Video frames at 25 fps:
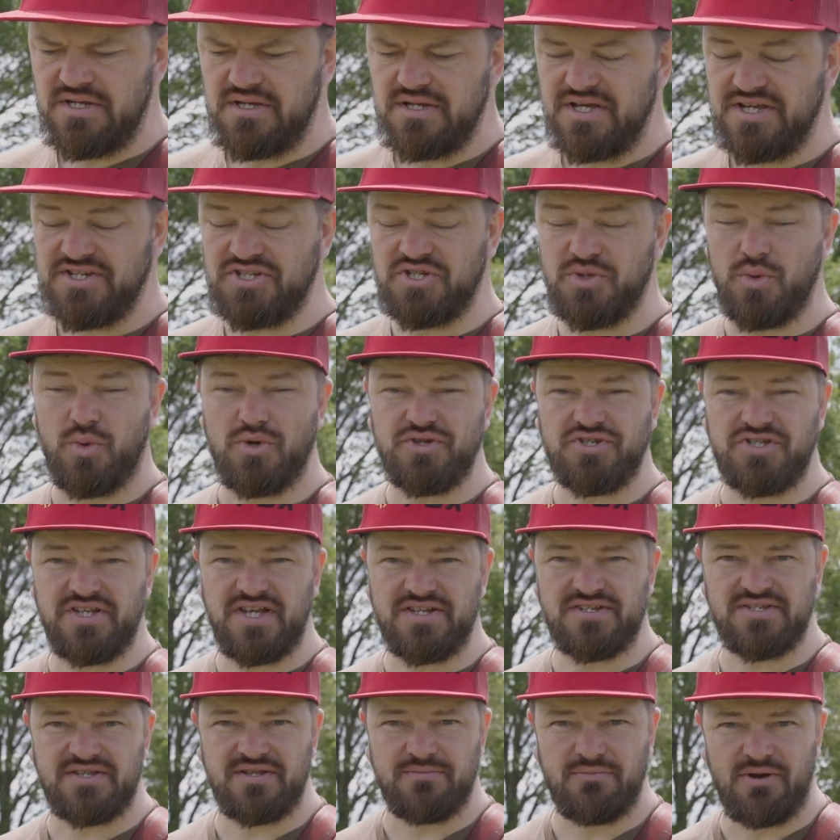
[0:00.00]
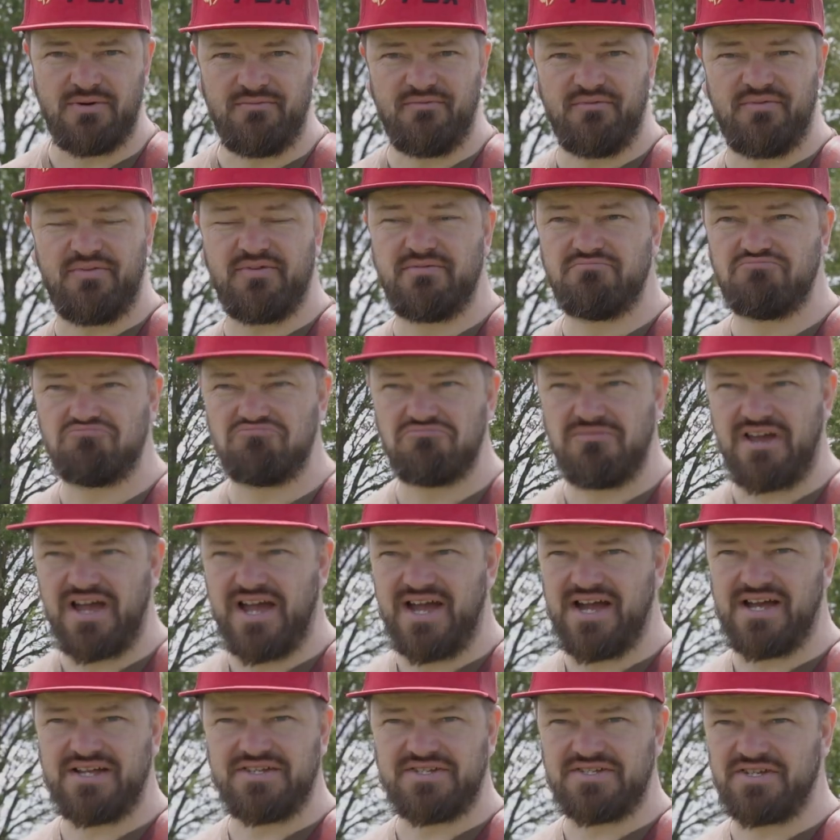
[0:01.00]
it's towards the end of the month,
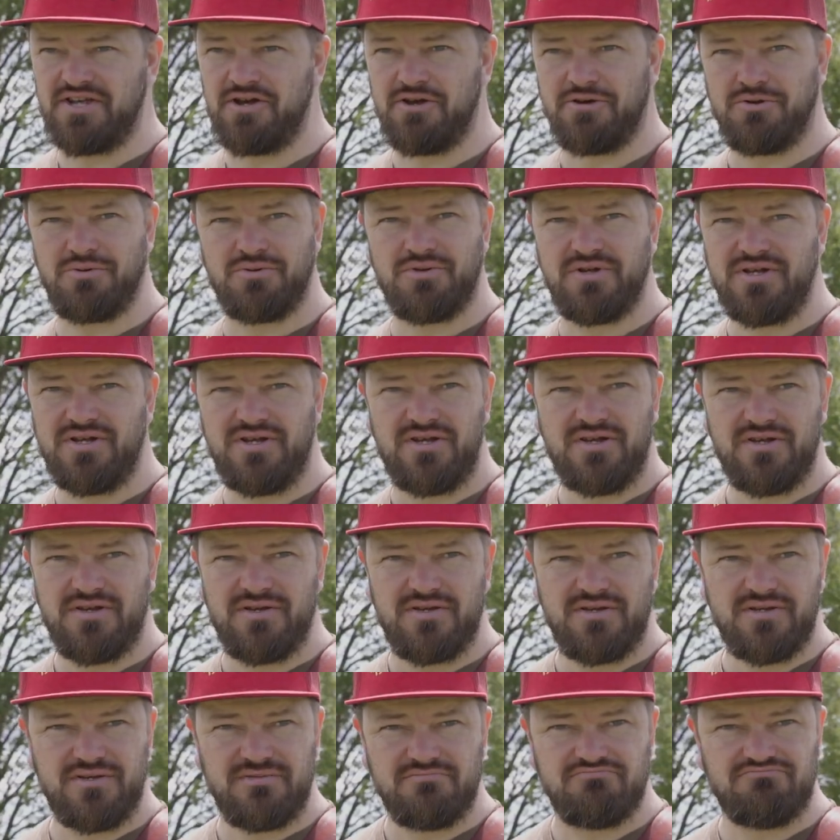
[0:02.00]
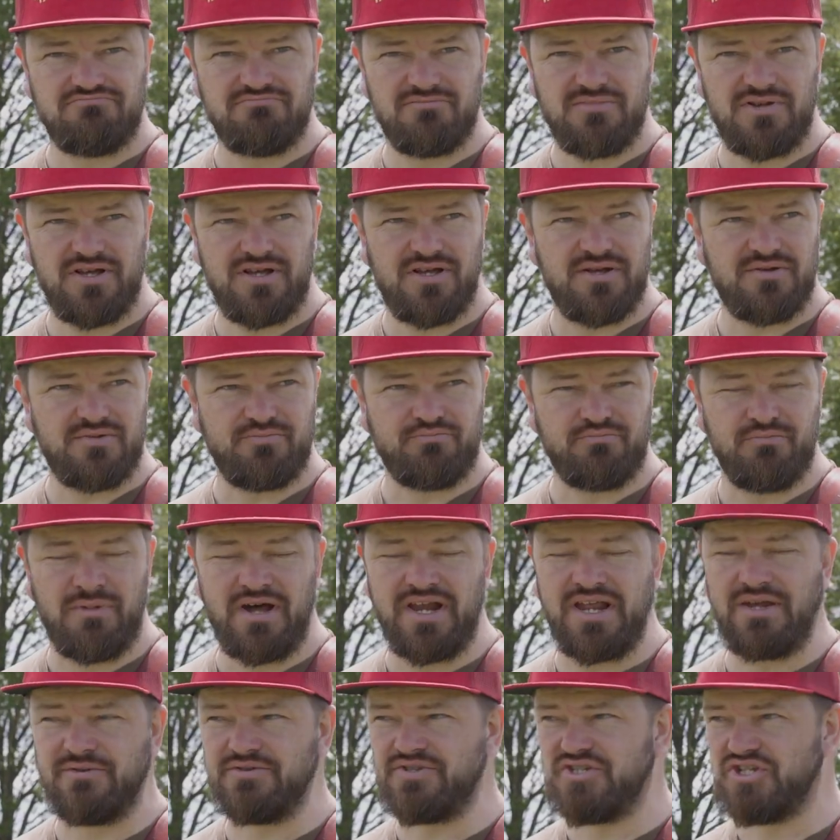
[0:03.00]
so
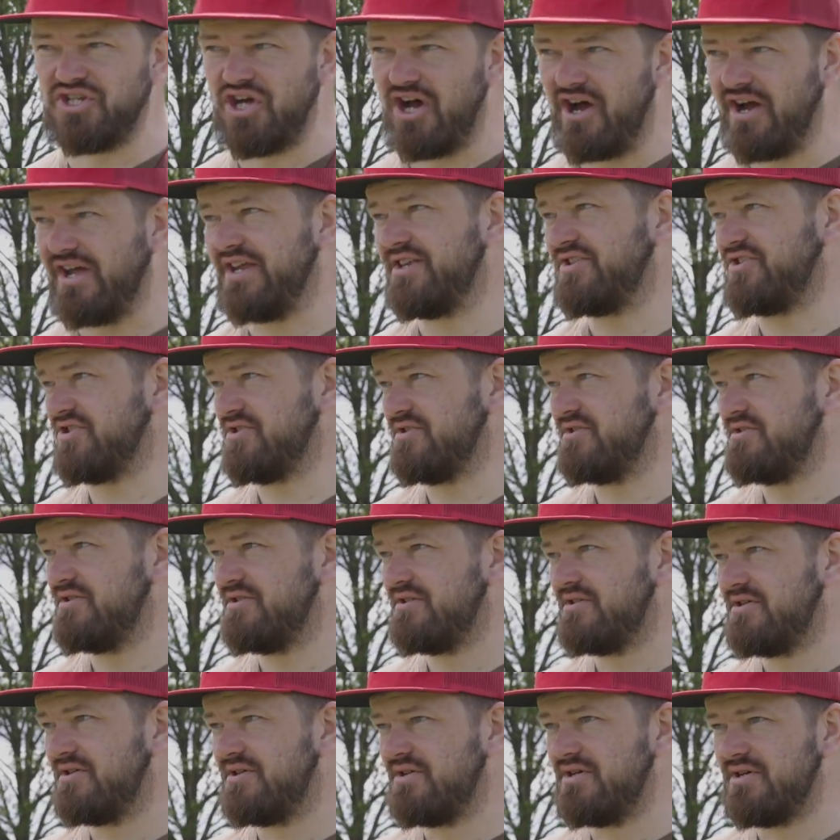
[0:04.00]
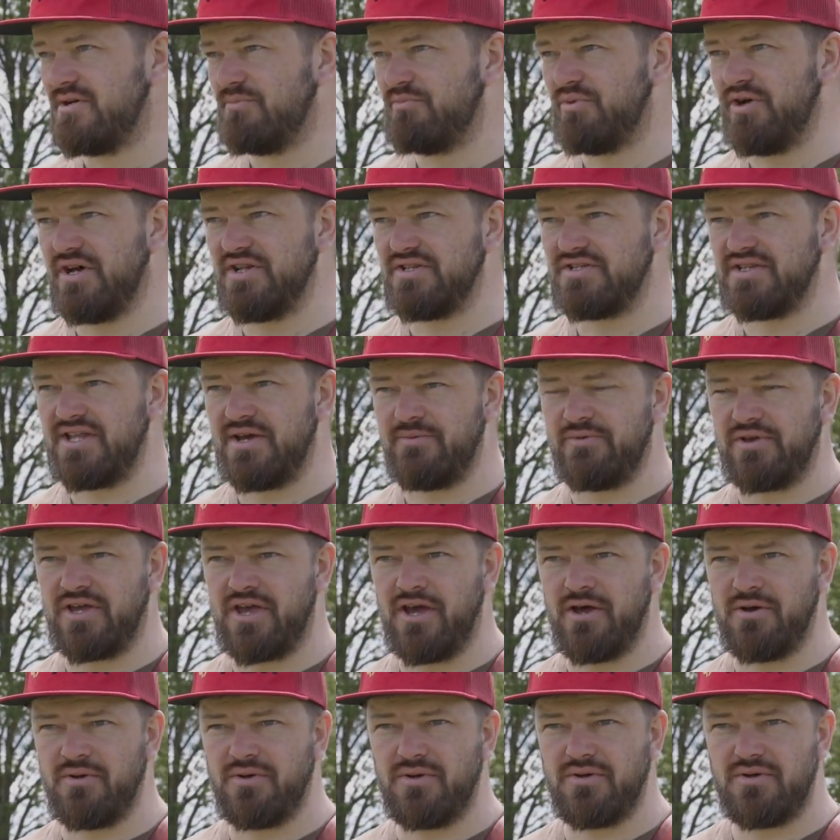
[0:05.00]
money was tight. But there we
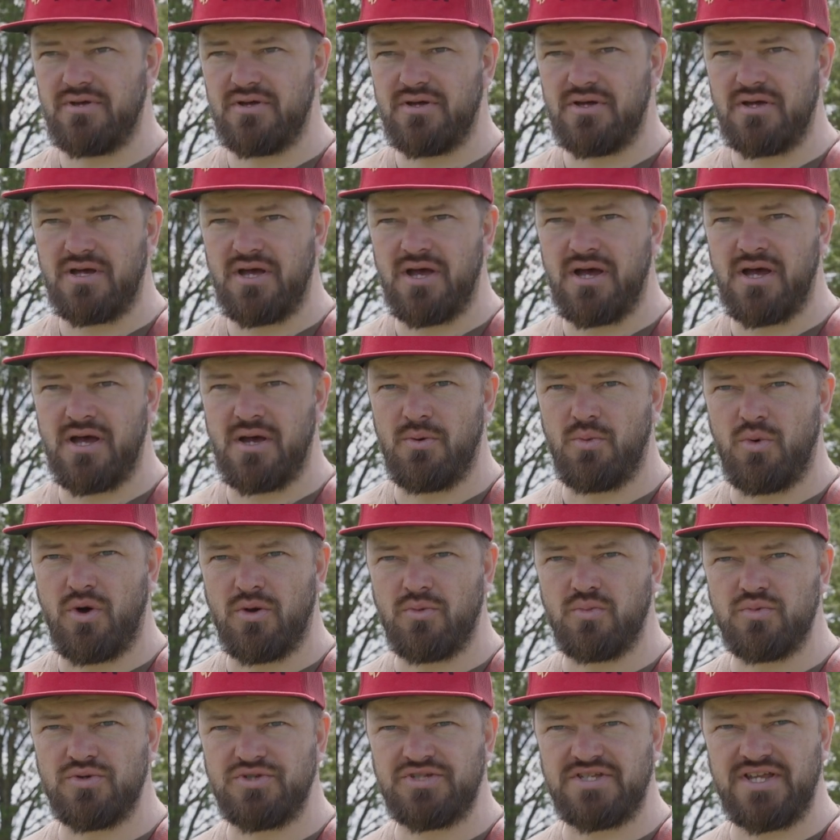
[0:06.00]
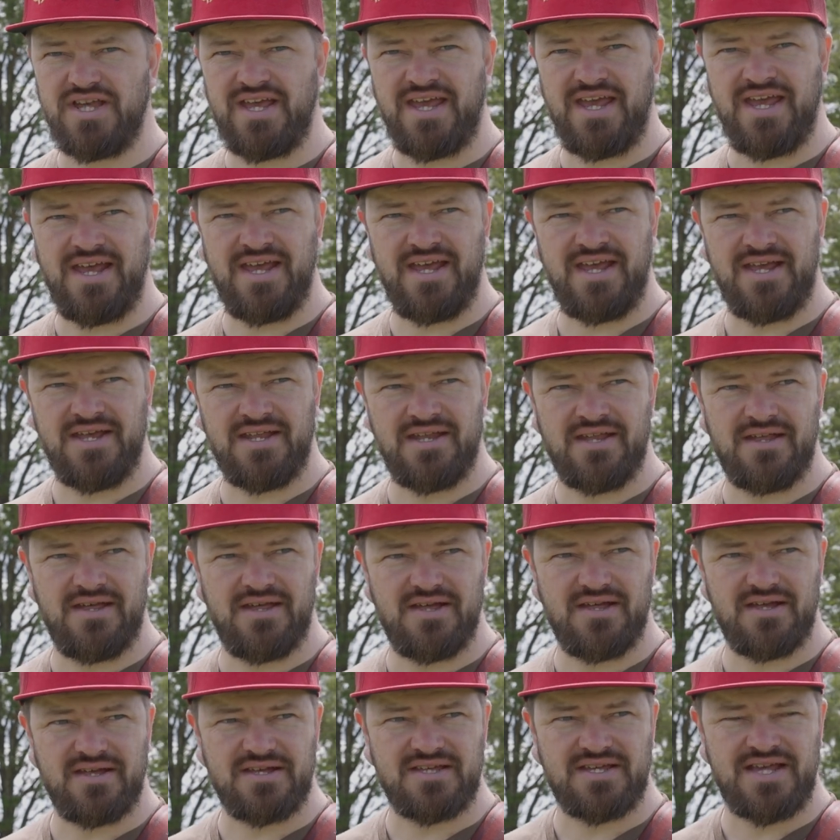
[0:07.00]
go. One was in
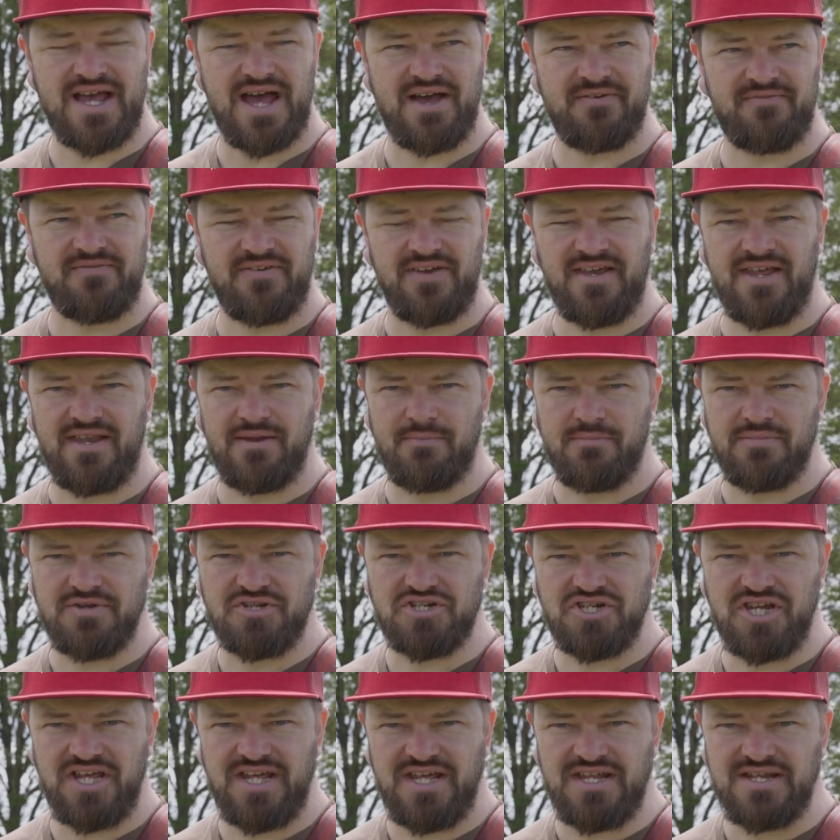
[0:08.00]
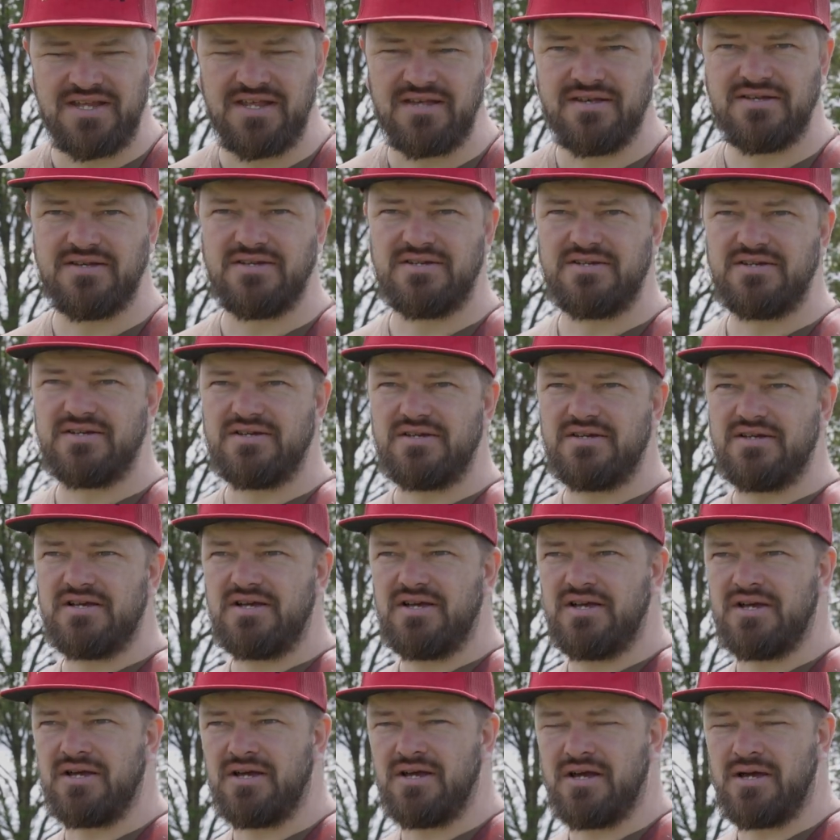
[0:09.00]
Caffeine and Machine,
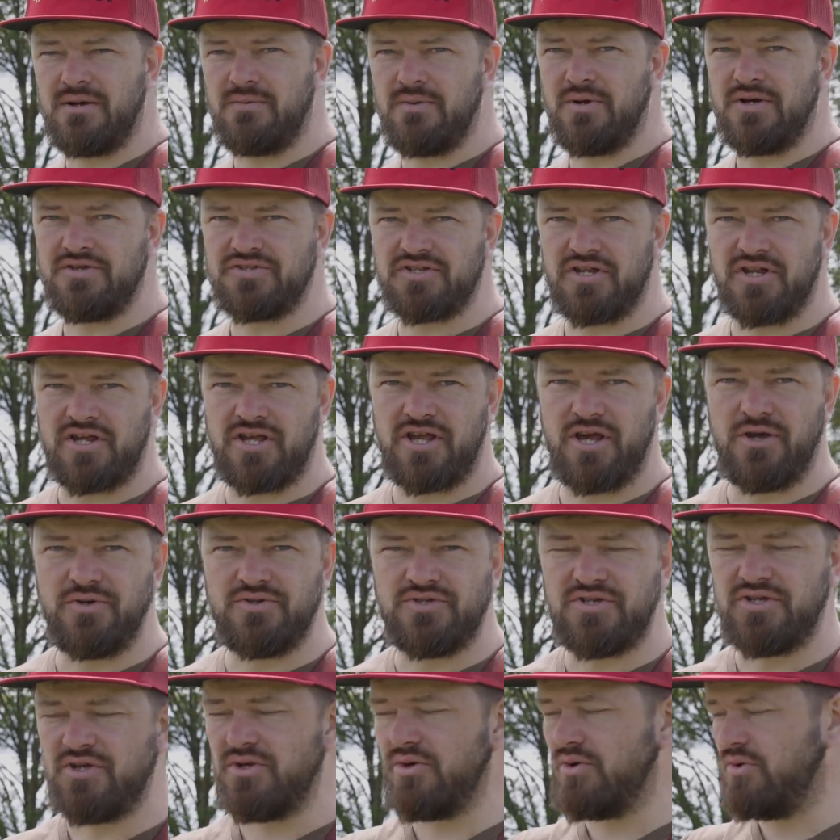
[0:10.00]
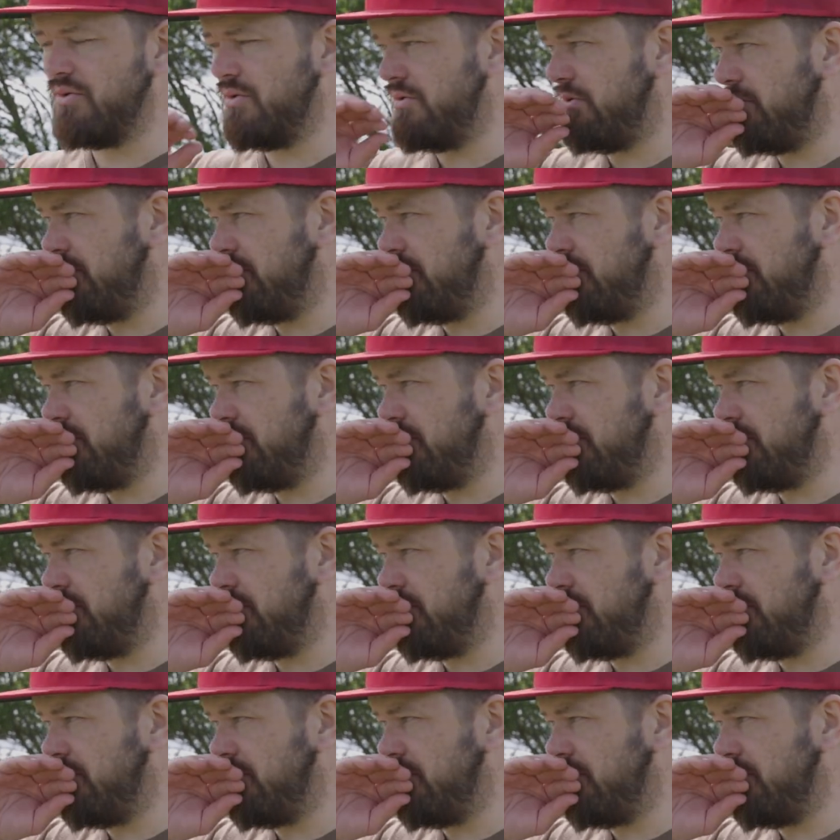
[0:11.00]
what I was going to go to.